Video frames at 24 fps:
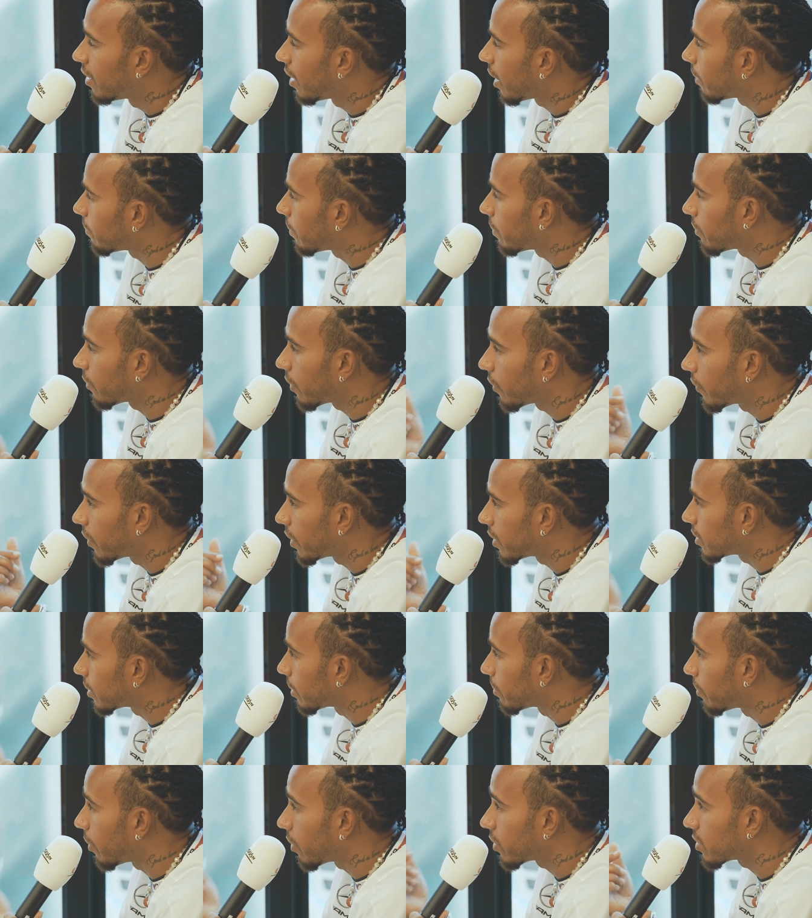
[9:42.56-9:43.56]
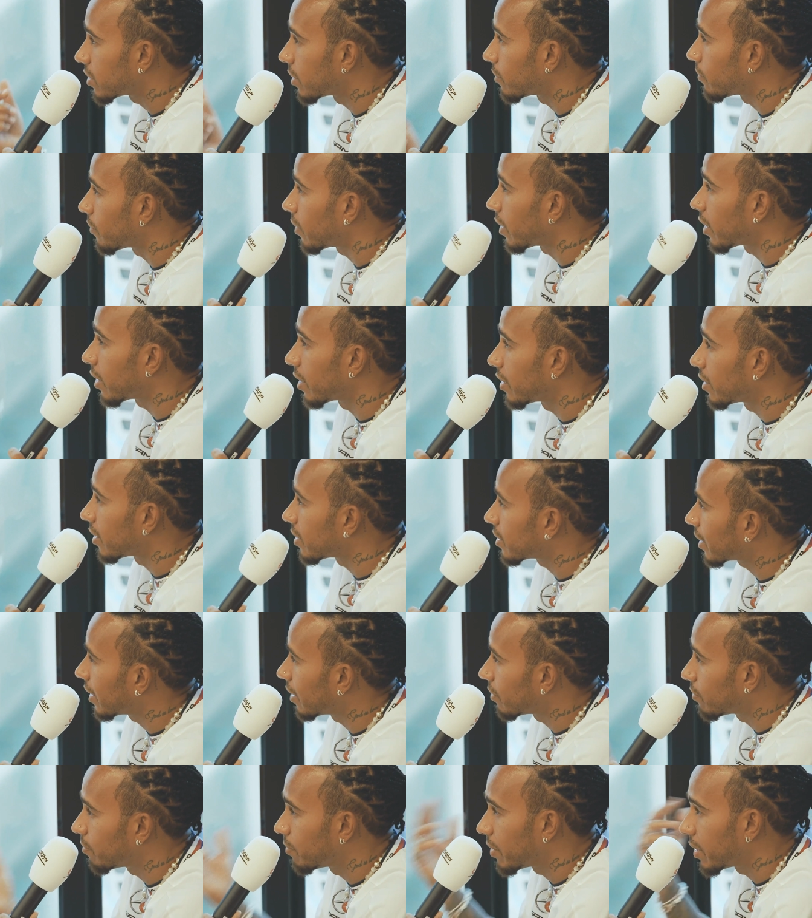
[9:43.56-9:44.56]
I remember I went into the boxing ring and this
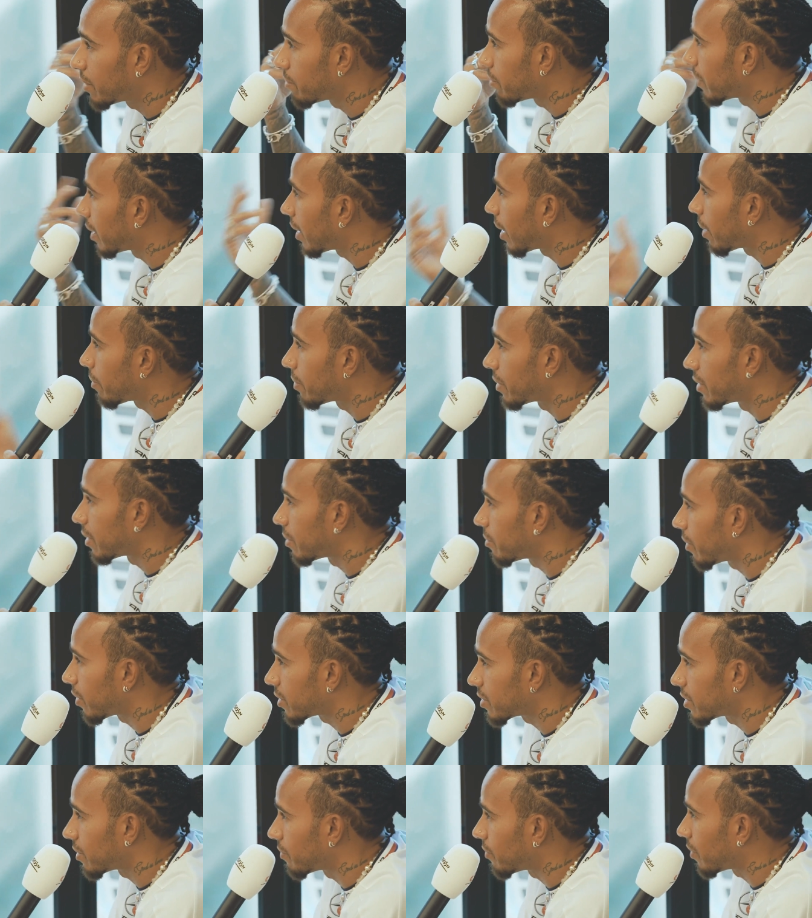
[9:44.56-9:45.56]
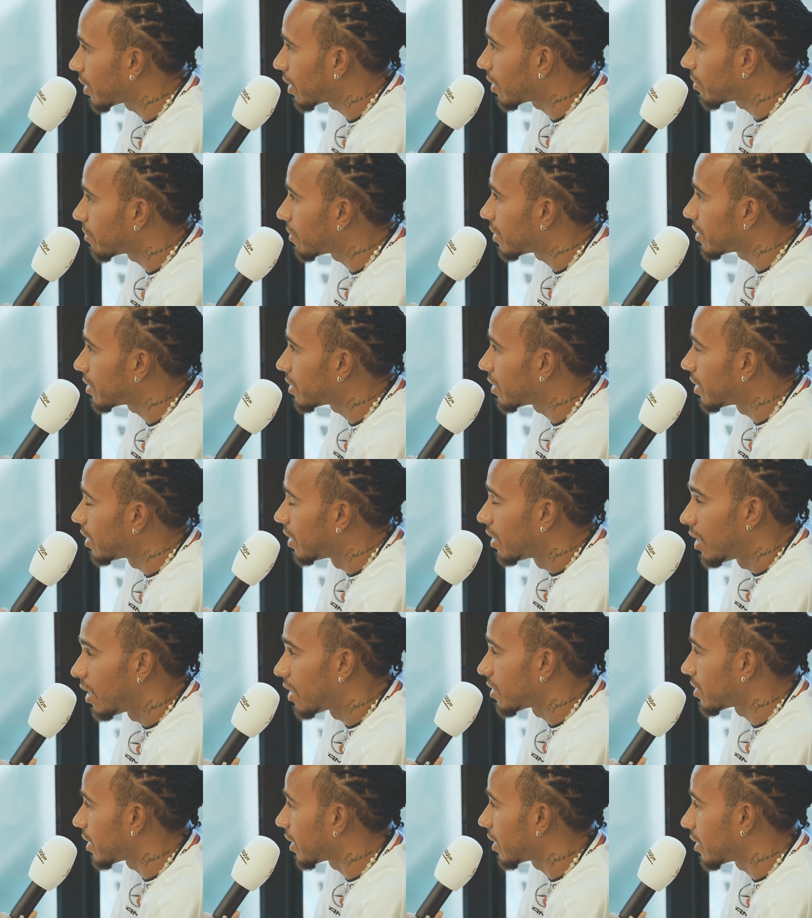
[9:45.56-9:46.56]
kid beat me up in the boxing ring. And I
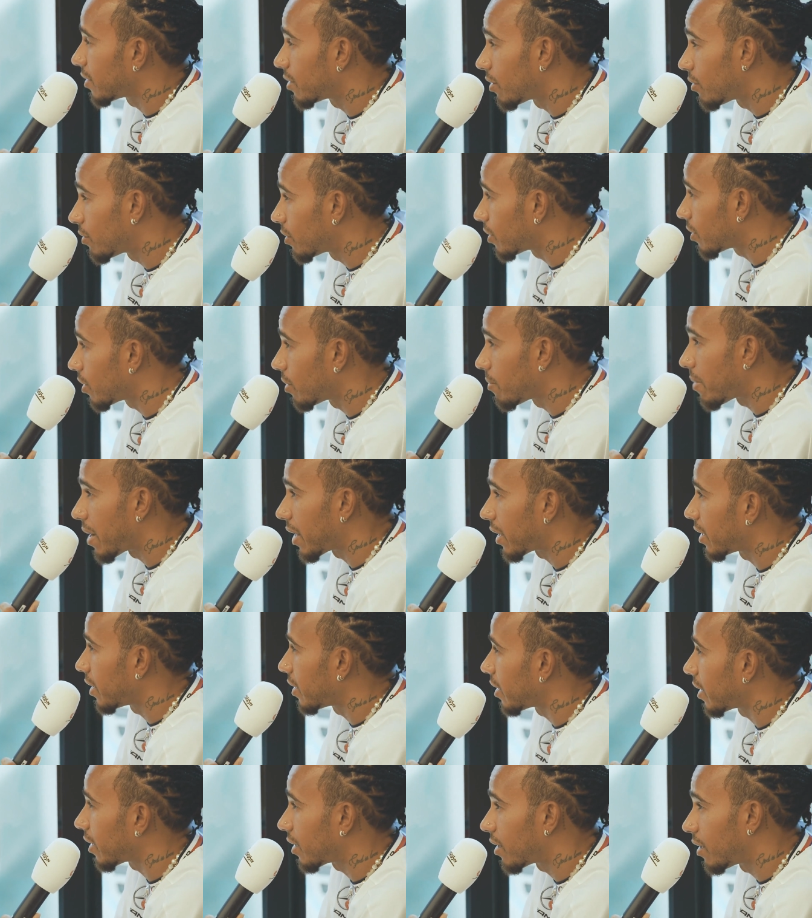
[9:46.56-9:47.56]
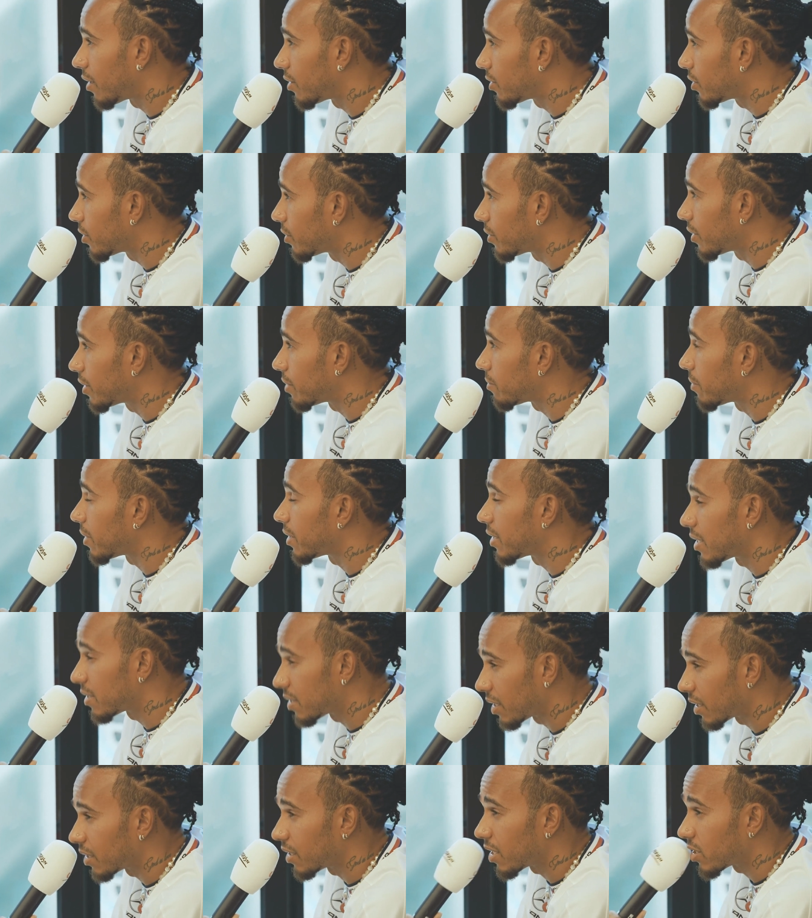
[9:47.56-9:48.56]
was like, I don't want to go back in. I can't do it. And my
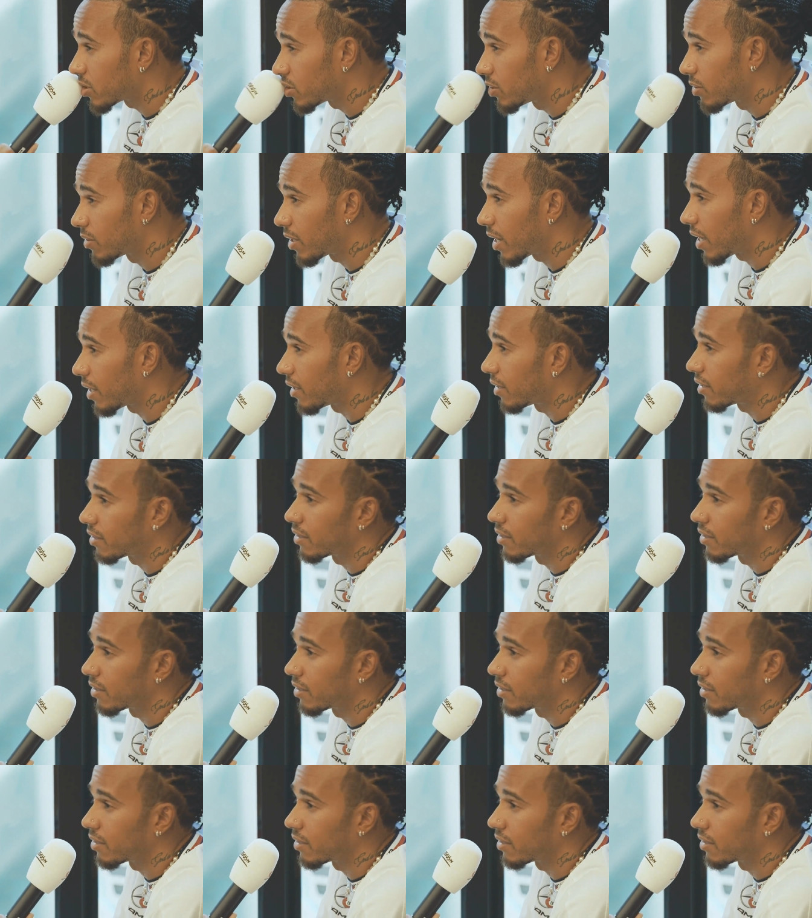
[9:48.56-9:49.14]
dad's like, yes, you can.